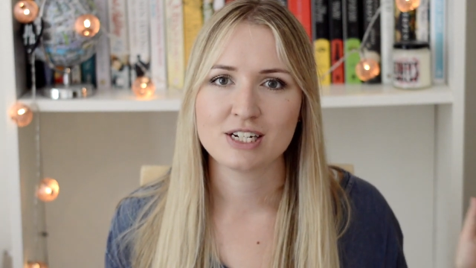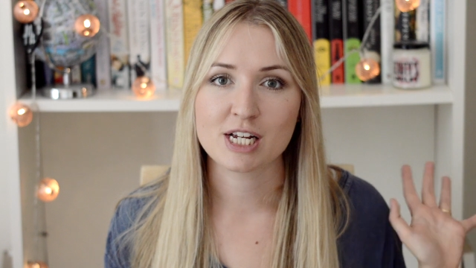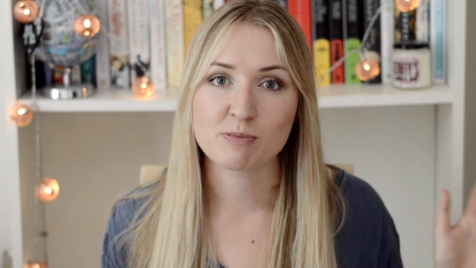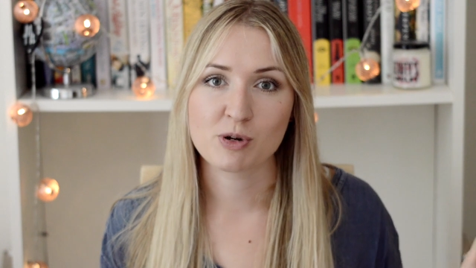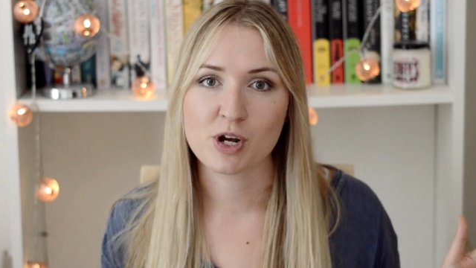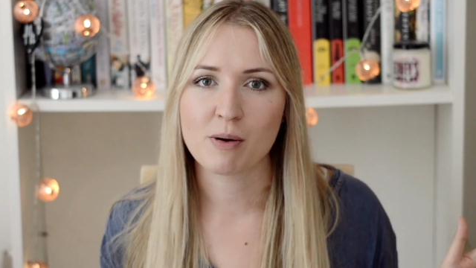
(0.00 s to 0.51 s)

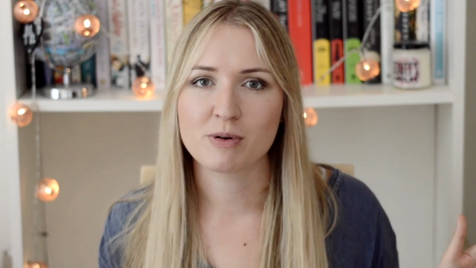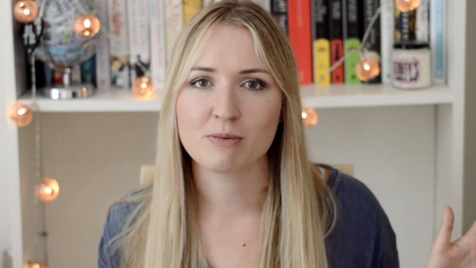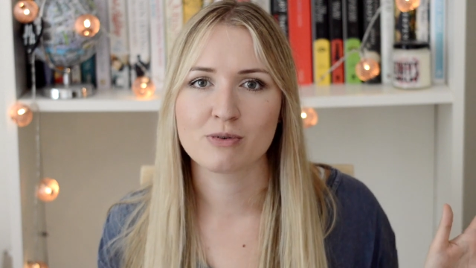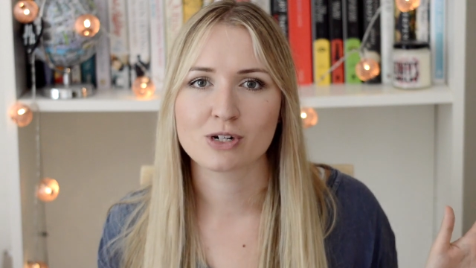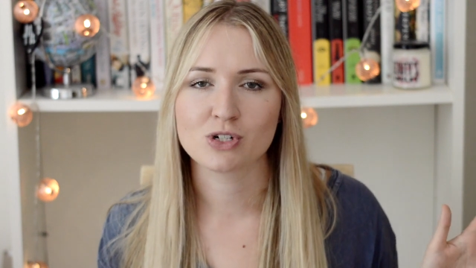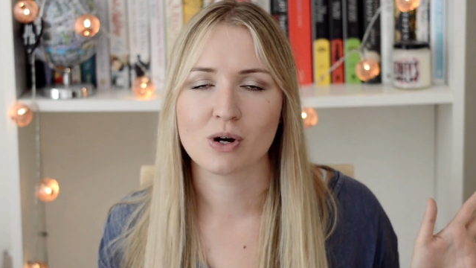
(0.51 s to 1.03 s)
Shakespeare and Company
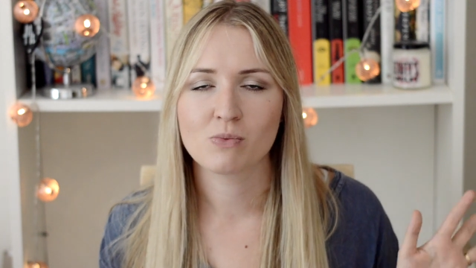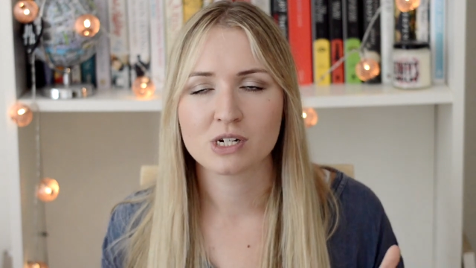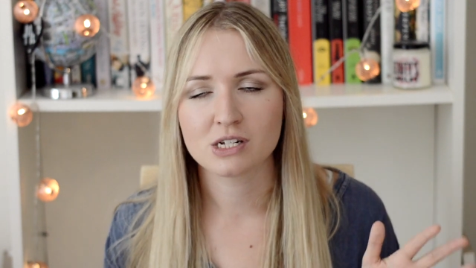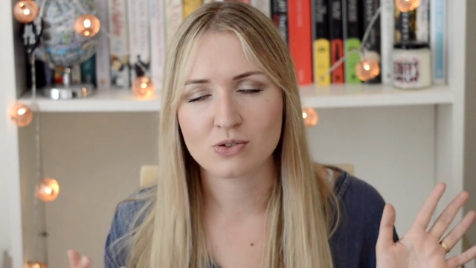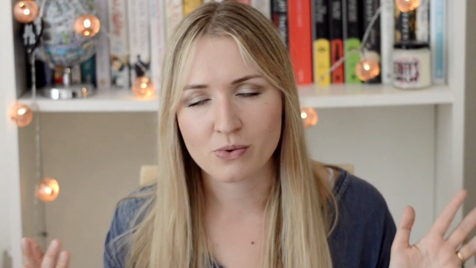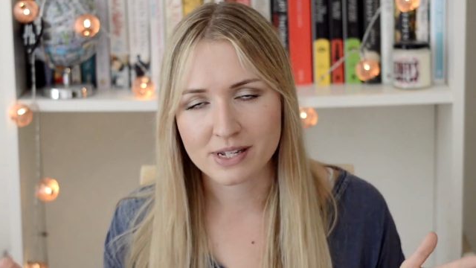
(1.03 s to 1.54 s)
bookshop,
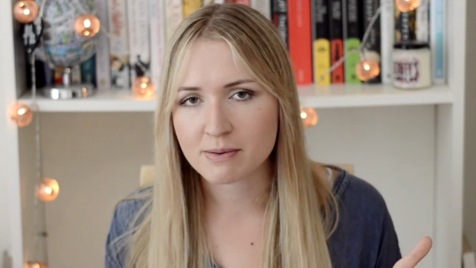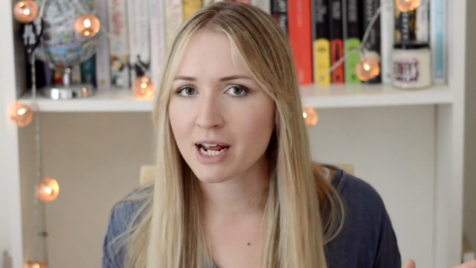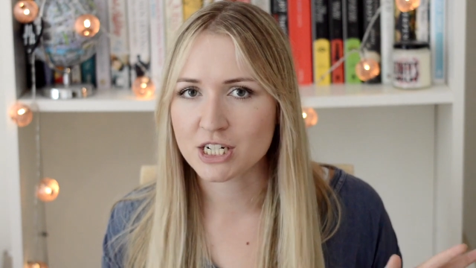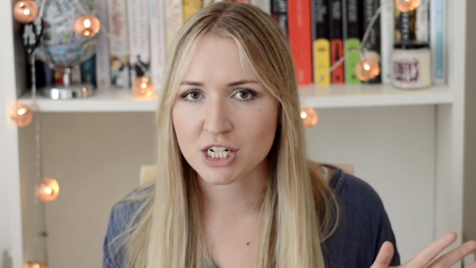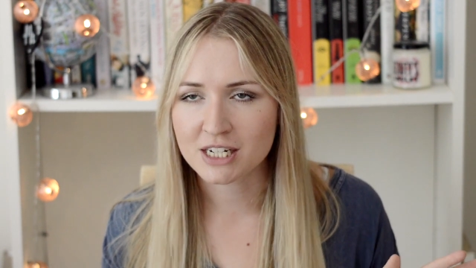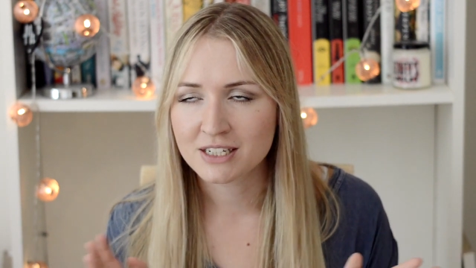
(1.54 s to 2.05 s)
which is always a
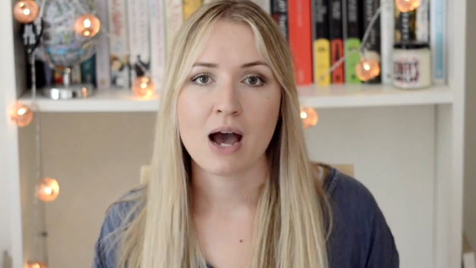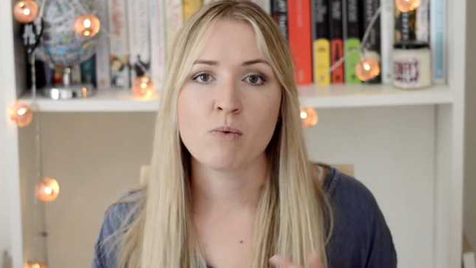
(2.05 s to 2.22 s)
pleasure.